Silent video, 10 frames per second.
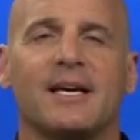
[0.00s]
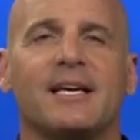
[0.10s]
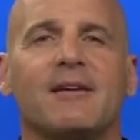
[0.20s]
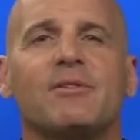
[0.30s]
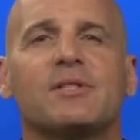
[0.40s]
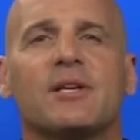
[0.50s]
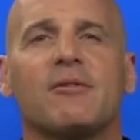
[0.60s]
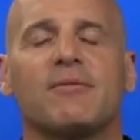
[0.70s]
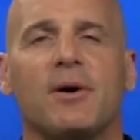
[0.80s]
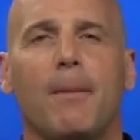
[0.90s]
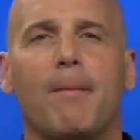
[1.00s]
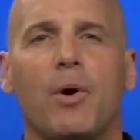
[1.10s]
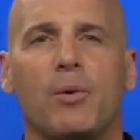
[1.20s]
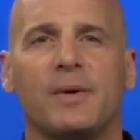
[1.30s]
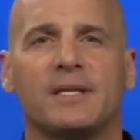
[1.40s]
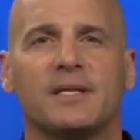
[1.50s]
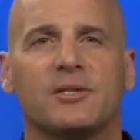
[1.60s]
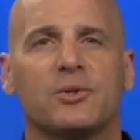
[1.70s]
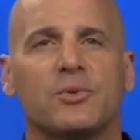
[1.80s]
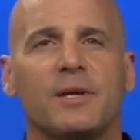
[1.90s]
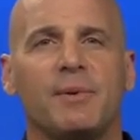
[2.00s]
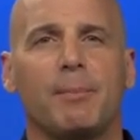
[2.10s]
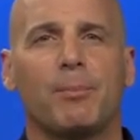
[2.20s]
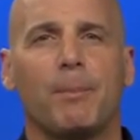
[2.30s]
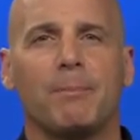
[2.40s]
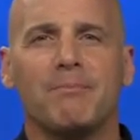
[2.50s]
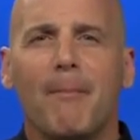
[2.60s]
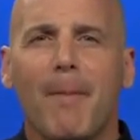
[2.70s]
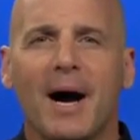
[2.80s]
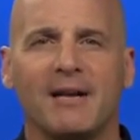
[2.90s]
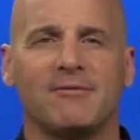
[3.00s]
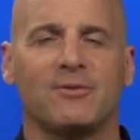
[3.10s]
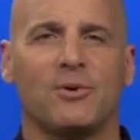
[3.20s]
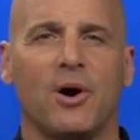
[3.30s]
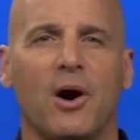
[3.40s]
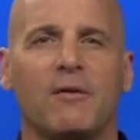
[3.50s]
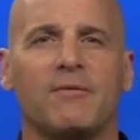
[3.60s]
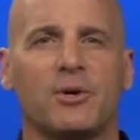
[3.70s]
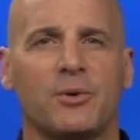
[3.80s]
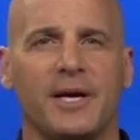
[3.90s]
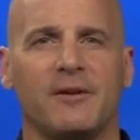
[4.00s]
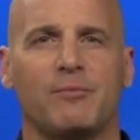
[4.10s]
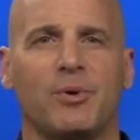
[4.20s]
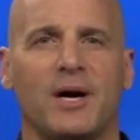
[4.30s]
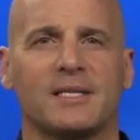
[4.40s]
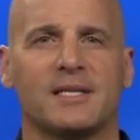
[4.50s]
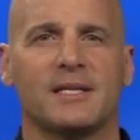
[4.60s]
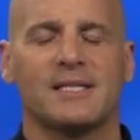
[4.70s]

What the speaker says: Give yourself a moment to really be mindful of the creative process.